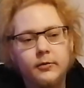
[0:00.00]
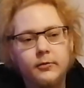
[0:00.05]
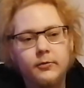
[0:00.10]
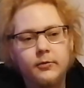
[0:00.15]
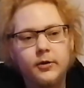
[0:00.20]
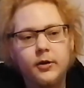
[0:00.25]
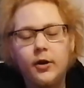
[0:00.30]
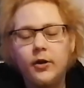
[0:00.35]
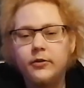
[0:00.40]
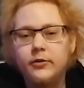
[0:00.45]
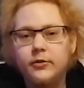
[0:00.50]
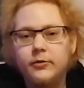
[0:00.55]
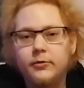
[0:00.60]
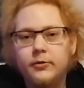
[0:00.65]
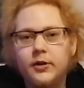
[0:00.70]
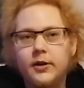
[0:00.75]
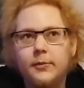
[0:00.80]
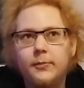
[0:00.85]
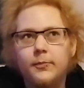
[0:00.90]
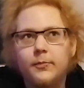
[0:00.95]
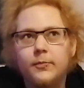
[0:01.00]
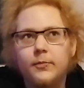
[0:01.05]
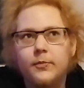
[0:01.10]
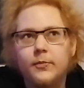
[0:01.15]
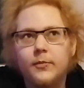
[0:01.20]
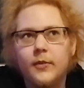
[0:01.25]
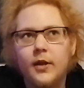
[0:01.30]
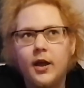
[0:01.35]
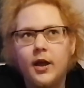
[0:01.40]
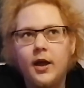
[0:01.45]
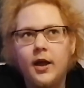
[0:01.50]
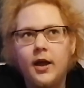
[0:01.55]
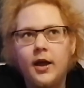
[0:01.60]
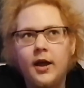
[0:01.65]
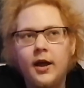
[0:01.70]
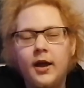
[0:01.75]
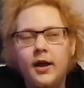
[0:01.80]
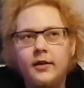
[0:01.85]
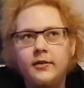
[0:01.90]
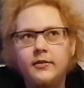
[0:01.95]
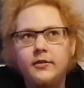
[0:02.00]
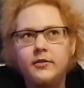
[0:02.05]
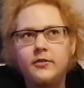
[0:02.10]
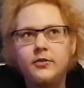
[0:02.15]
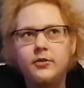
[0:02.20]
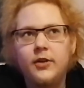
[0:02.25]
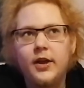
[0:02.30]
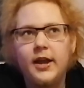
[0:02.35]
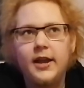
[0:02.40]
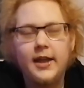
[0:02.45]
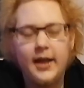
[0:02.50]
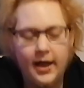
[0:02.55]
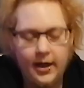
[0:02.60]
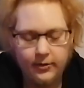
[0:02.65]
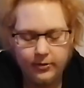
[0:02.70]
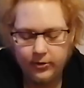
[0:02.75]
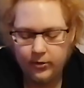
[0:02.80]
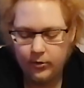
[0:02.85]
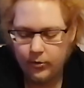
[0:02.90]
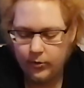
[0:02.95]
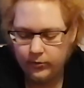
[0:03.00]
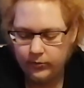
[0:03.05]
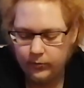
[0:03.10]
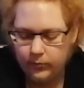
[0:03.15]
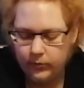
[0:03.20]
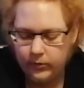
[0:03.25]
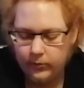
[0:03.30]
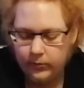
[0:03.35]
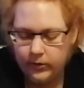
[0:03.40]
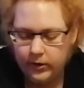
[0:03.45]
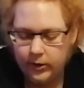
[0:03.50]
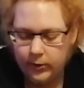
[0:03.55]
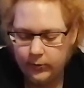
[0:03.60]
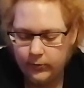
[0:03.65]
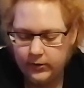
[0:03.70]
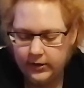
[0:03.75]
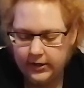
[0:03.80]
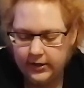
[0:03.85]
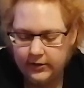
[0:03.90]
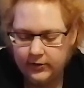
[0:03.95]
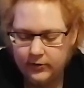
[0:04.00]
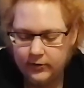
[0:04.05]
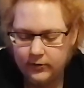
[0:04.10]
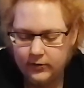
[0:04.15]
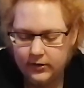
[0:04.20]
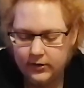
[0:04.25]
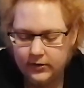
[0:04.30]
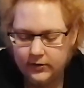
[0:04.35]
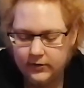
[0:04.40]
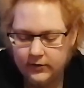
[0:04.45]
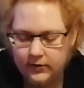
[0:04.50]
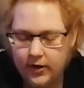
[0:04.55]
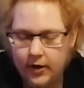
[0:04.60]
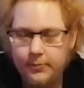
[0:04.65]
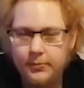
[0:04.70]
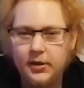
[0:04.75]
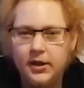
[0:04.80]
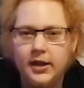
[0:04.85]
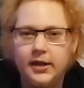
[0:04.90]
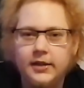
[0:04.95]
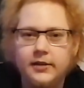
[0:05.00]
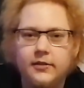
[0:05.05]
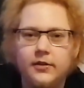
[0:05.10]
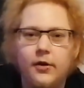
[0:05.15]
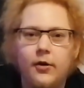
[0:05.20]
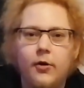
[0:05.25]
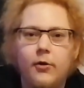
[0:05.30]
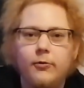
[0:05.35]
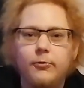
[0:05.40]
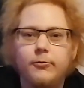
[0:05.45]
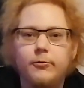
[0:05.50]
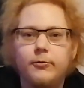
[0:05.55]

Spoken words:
philosophy. And today I thought we were going into the subject of